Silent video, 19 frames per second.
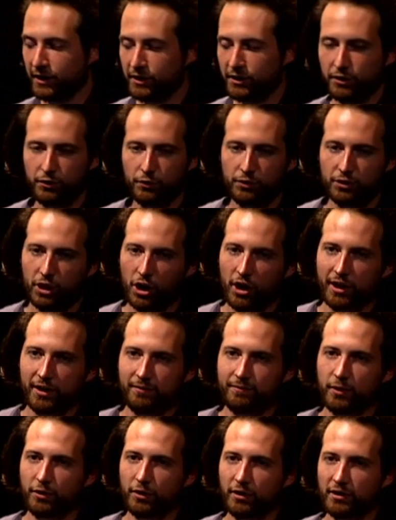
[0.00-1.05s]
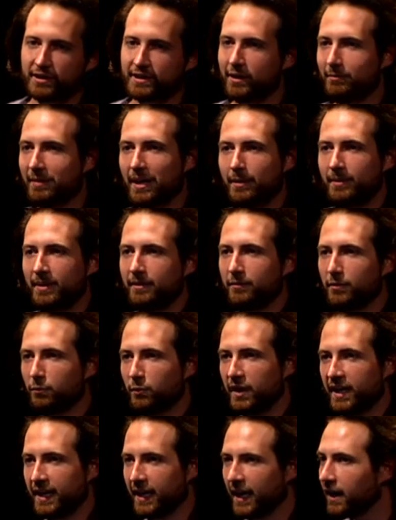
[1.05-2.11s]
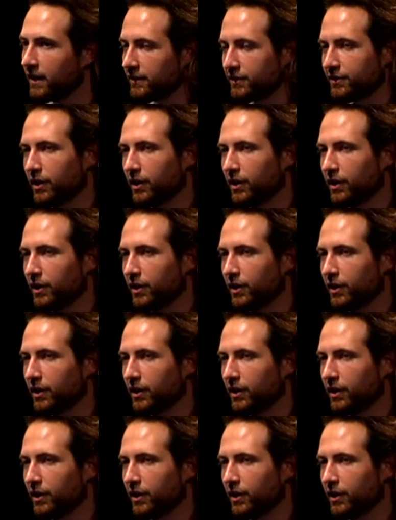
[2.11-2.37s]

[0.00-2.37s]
to target voters than maybe even we can.